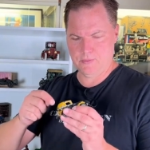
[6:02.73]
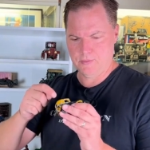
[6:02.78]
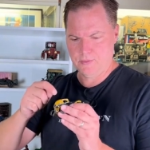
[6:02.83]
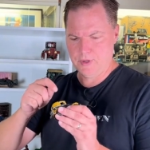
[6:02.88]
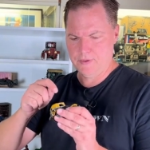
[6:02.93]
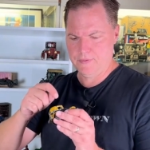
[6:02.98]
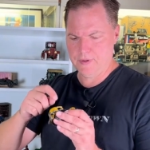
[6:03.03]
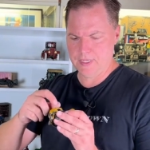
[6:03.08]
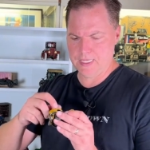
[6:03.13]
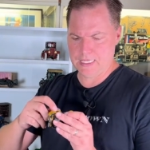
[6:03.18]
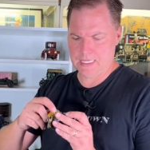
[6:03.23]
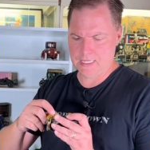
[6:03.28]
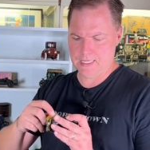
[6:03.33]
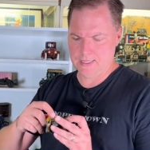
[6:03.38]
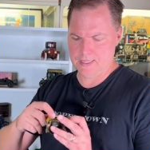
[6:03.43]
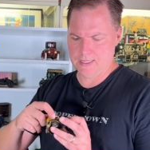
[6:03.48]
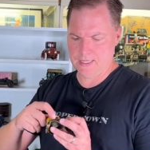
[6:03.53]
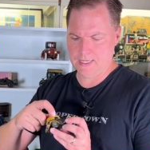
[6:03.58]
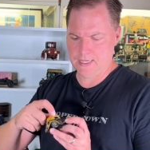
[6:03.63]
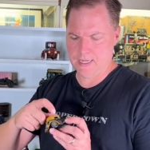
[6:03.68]
rivet
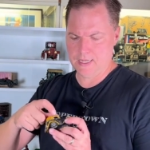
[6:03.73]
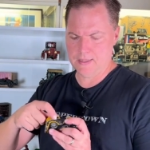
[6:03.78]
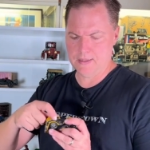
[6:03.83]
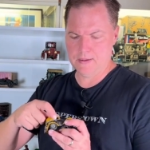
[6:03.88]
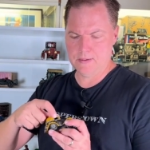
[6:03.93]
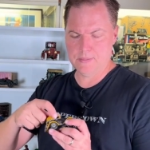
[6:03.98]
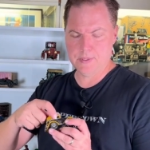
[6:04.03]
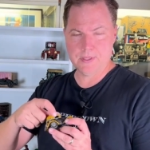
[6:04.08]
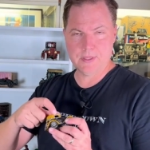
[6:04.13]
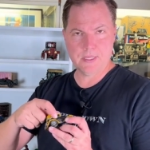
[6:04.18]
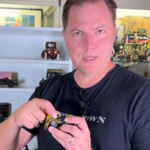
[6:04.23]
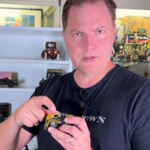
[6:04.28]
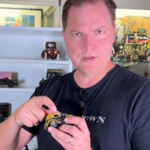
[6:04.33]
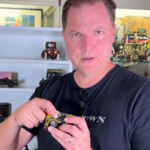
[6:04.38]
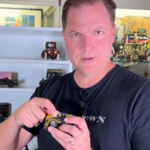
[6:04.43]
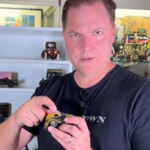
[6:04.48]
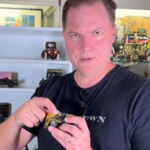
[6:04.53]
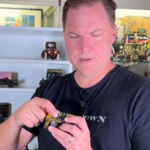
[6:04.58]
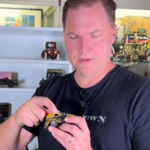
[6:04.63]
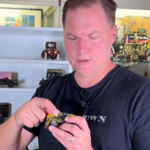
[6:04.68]
it together, but they
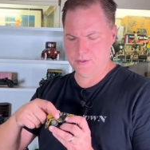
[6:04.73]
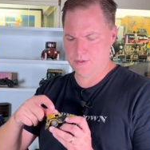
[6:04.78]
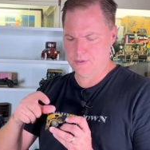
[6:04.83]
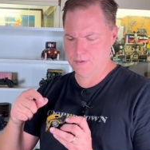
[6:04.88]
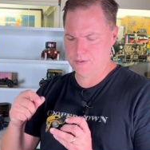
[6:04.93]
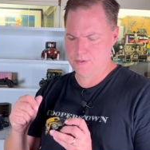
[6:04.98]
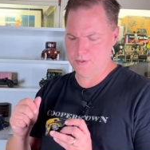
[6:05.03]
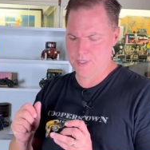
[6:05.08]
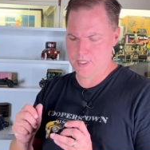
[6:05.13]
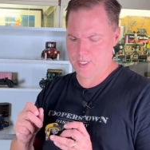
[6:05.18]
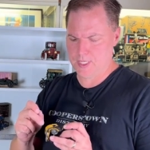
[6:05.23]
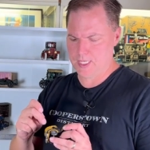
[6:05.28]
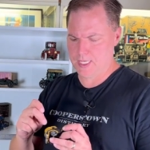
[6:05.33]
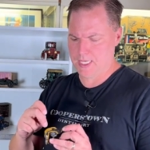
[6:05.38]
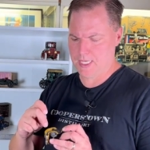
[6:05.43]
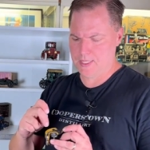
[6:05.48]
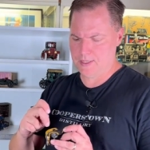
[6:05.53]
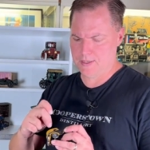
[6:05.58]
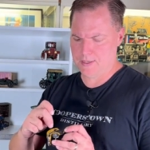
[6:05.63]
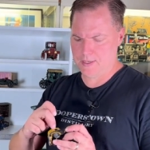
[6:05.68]
chose to screw it
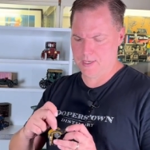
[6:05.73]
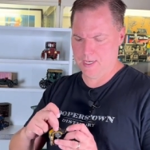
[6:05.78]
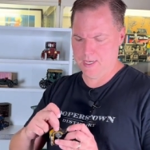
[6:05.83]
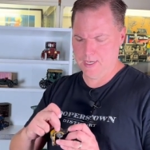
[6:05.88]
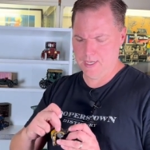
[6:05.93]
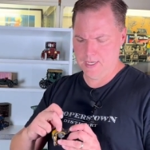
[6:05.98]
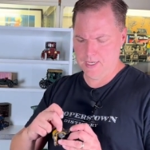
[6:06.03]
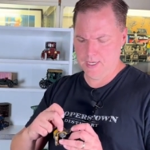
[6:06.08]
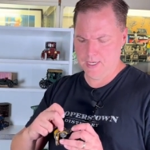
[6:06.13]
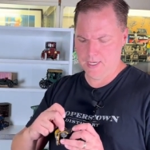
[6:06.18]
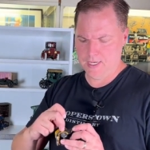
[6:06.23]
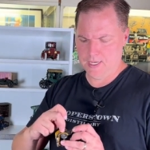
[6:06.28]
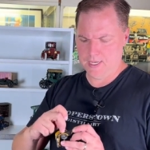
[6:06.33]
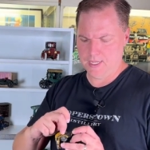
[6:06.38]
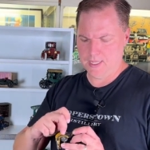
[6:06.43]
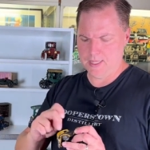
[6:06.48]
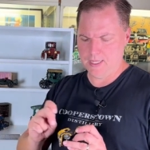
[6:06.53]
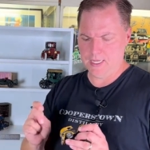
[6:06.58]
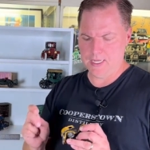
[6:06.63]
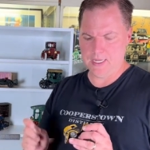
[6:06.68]
together.
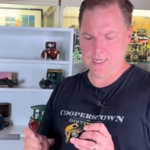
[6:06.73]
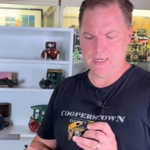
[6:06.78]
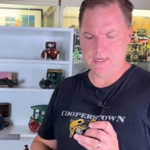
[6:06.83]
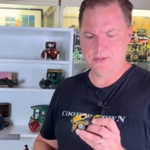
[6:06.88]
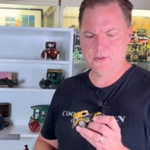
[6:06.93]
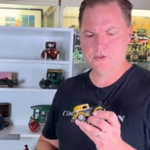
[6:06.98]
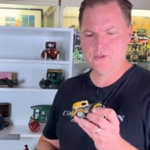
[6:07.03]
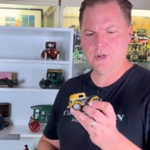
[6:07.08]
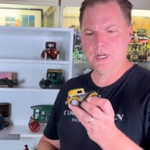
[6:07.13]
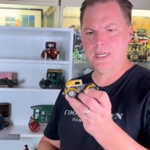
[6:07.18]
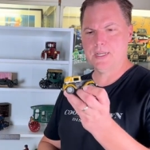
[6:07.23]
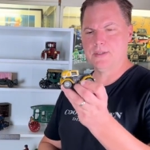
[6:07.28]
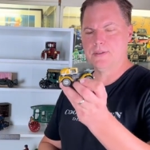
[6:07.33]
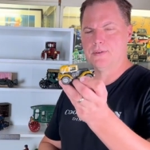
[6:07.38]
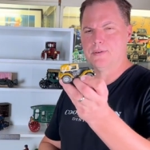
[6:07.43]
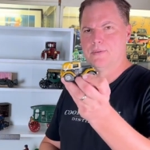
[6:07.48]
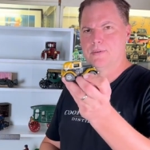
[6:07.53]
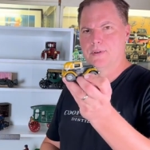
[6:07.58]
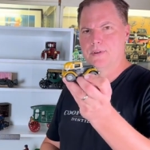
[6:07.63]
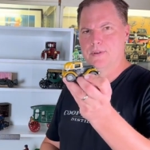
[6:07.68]
They did a straight
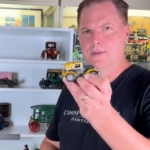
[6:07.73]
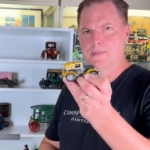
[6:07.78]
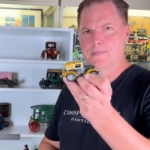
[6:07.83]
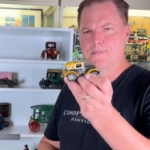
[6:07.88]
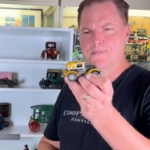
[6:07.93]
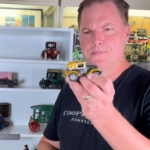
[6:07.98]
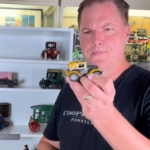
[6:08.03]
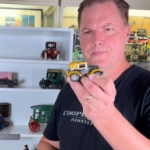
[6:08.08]
screw.